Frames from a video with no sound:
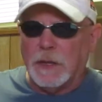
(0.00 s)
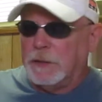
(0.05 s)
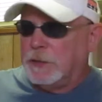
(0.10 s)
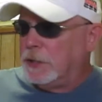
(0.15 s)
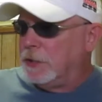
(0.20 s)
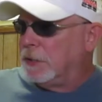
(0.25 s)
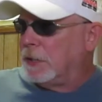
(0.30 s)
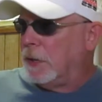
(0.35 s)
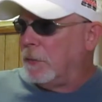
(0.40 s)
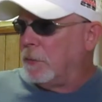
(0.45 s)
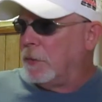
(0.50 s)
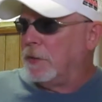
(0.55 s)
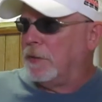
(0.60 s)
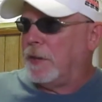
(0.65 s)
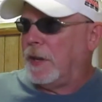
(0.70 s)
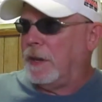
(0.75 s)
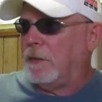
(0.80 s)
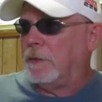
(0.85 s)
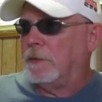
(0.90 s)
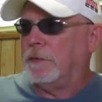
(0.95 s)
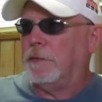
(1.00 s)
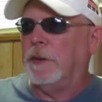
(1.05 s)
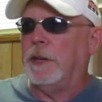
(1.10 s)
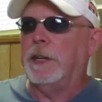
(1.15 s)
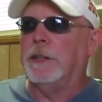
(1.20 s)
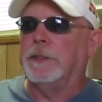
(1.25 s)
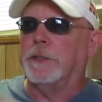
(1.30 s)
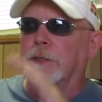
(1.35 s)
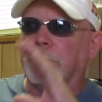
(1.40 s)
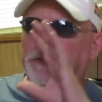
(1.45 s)
She's on one side of her
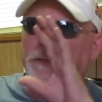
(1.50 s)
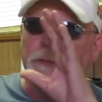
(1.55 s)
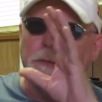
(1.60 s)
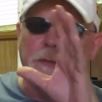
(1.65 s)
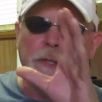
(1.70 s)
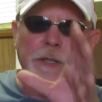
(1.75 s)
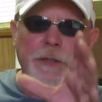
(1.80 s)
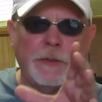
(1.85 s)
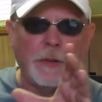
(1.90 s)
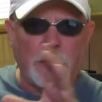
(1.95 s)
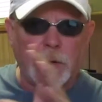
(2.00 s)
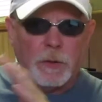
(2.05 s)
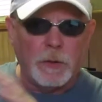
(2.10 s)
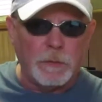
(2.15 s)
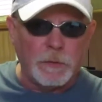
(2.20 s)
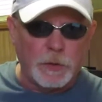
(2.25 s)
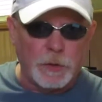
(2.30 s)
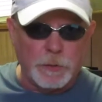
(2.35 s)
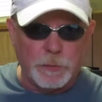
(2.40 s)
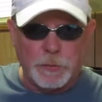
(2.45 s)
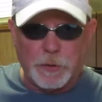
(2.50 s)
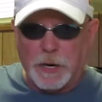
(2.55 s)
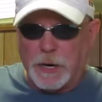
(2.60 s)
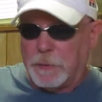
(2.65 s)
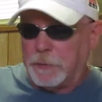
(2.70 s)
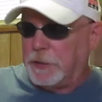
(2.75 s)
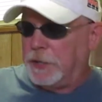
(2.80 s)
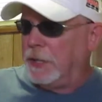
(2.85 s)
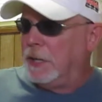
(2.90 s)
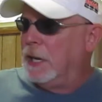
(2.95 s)
fence. There's trees all over her
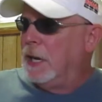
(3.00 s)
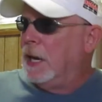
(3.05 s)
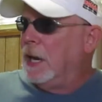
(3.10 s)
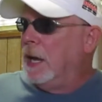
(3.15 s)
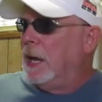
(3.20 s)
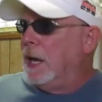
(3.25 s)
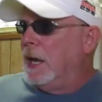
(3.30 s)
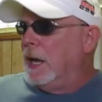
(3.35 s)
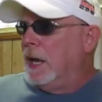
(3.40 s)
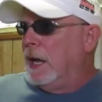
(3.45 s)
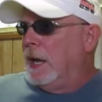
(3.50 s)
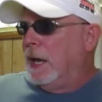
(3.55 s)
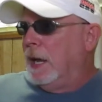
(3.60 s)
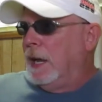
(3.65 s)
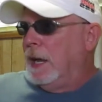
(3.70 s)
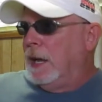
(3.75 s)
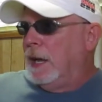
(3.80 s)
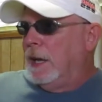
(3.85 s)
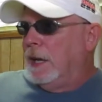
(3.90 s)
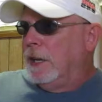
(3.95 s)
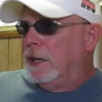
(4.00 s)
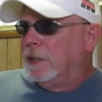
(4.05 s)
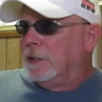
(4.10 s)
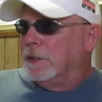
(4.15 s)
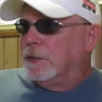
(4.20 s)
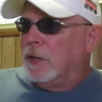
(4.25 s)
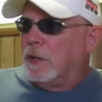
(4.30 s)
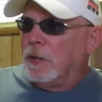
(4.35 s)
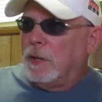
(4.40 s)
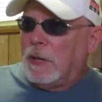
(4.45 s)
property.
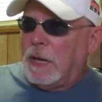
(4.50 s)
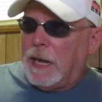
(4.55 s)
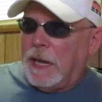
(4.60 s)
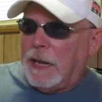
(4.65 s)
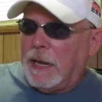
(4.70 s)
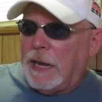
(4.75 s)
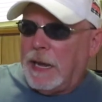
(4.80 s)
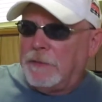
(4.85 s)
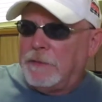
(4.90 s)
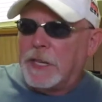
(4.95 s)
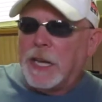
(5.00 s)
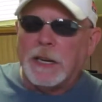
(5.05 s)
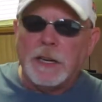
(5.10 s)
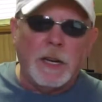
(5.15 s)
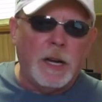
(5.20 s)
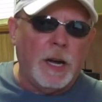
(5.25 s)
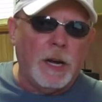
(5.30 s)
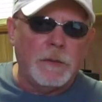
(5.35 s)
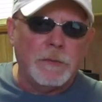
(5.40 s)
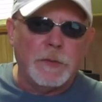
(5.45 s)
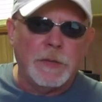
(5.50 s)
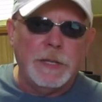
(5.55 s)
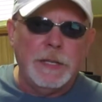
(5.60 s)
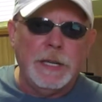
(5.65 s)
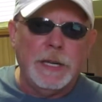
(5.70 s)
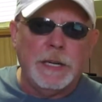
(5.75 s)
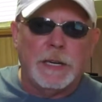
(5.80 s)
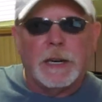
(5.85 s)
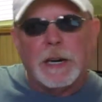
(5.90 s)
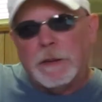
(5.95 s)
So I've got it hovering
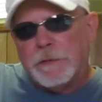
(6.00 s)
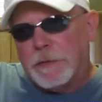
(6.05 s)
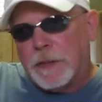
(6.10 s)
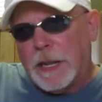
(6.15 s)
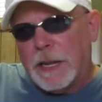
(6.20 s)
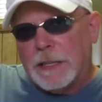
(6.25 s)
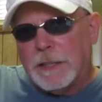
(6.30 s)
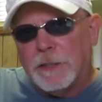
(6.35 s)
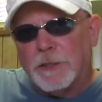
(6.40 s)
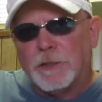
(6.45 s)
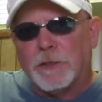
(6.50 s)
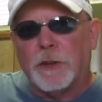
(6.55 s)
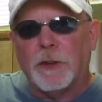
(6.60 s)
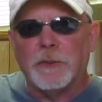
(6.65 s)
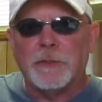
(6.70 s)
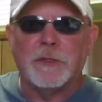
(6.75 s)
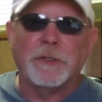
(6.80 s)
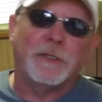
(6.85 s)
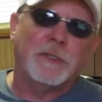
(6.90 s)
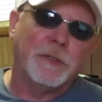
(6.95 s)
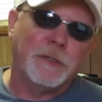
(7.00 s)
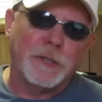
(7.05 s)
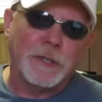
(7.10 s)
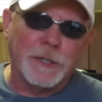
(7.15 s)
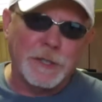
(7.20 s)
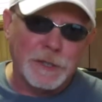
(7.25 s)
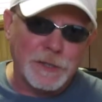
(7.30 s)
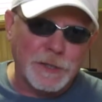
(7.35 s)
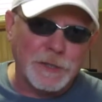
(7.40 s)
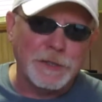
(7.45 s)
there. I fly a little closer to
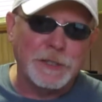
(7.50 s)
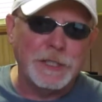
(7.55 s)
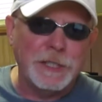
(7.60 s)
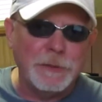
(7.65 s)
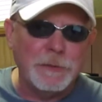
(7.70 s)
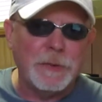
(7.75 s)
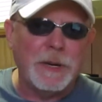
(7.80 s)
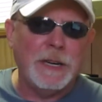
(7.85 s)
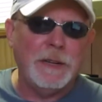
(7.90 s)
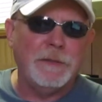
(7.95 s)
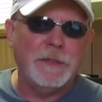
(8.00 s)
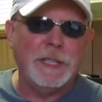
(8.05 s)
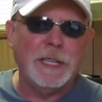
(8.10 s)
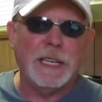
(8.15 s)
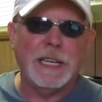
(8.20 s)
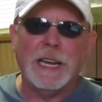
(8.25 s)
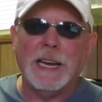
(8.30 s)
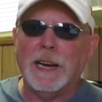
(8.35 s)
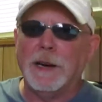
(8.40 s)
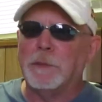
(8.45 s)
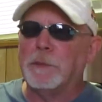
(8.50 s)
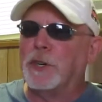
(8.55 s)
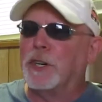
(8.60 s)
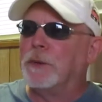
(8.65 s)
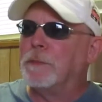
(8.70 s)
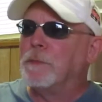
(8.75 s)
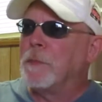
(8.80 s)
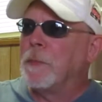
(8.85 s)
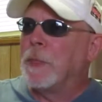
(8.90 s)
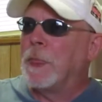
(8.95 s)
her so she can wave in the camera.